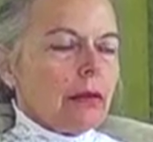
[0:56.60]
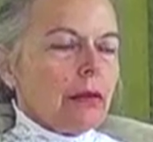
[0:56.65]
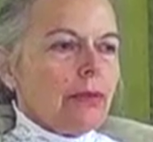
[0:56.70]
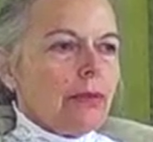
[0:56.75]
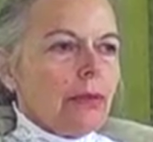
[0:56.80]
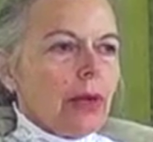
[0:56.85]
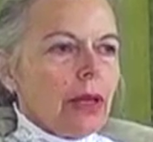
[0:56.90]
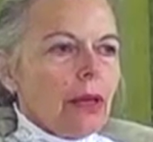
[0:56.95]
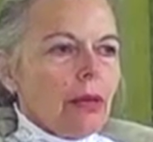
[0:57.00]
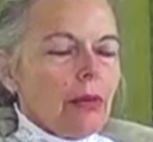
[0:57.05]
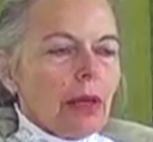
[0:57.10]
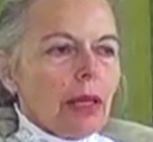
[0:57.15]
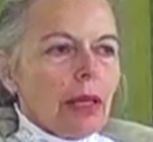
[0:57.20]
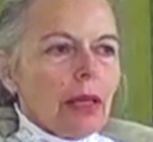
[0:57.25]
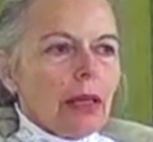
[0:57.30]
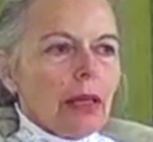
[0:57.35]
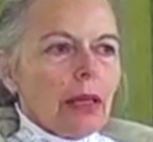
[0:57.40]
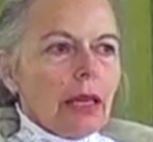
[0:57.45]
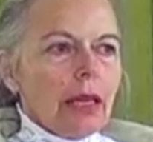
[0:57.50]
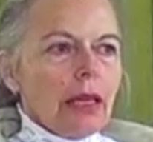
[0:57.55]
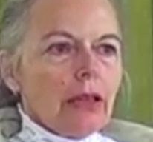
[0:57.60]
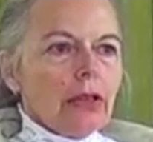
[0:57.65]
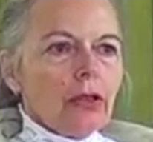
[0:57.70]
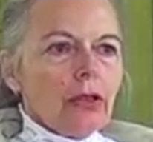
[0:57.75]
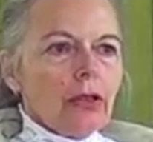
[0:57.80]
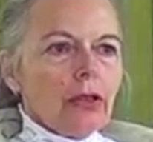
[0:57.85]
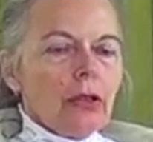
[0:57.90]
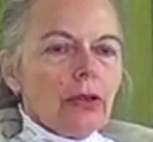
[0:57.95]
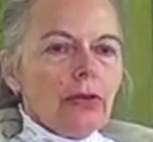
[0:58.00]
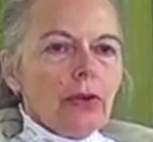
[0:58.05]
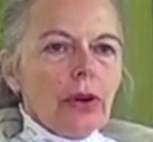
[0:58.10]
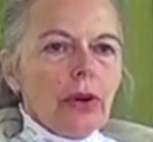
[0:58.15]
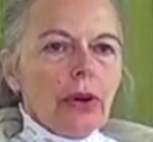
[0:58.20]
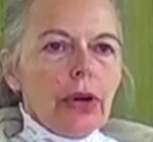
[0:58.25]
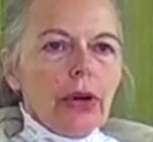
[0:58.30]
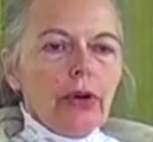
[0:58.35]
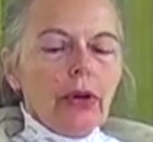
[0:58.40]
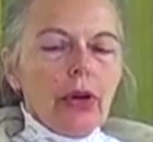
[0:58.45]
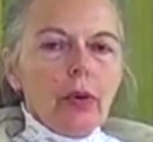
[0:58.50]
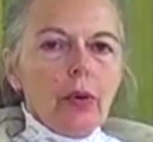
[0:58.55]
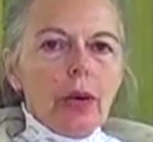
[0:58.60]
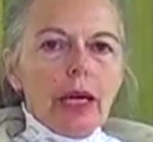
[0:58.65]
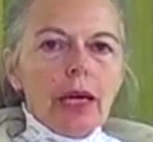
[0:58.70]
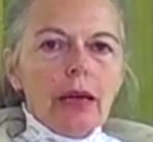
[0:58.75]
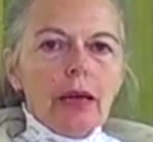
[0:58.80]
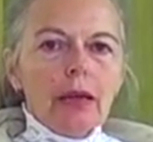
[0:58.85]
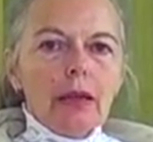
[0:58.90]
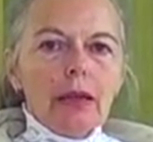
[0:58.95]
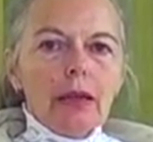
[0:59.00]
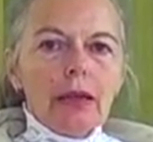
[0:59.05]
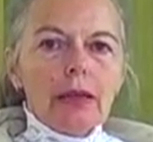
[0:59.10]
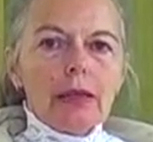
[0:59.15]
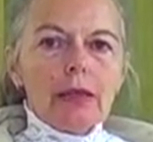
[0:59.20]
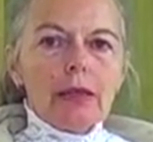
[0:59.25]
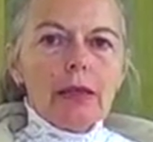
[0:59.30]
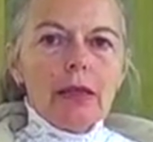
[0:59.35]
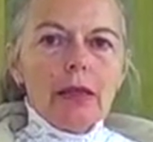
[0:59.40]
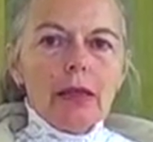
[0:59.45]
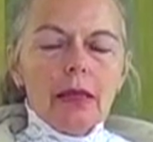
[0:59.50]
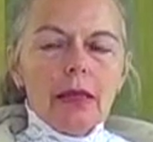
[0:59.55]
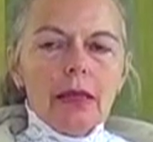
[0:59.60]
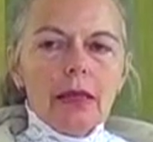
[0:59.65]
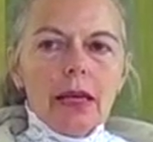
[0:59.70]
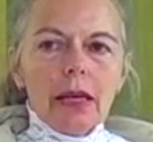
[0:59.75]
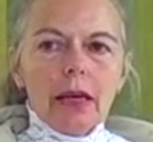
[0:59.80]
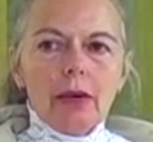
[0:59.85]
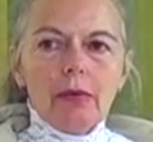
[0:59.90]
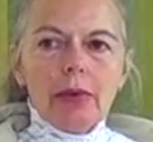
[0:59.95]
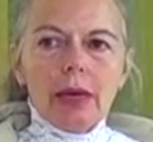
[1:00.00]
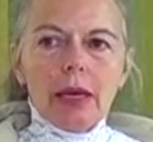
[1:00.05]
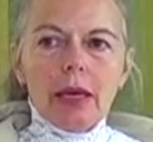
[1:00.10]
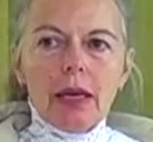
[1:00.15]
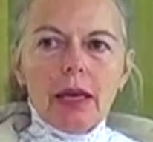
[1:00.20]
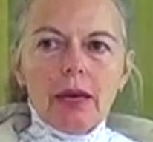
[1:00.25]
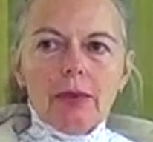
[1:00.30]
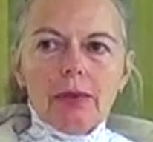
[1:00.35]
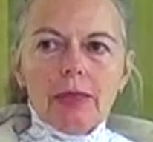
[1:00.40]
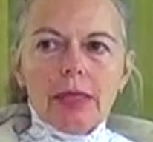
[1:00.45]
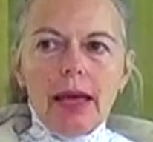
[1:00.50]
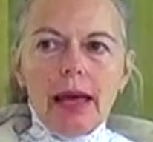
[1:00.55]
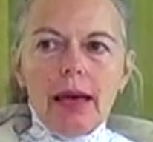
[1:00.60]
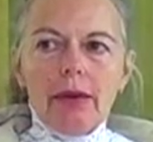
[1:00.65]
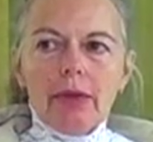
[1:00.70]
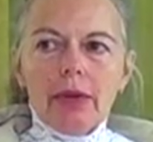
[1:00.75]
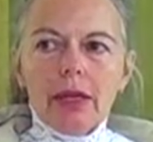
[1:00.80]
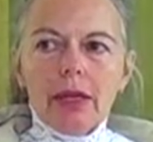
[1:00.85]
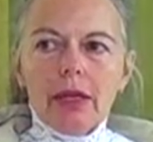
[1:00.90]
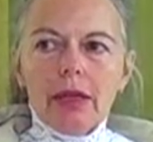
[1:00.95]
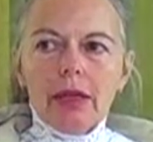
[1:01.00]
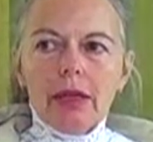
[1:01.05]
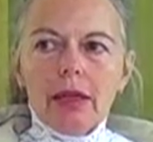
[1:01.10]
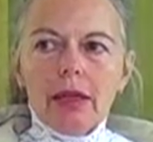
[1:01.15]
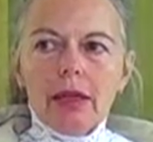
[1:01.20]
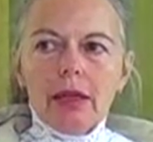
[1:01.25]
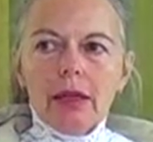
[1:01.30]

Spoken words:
the fundamental nature of your own awareness. Then it becomes evident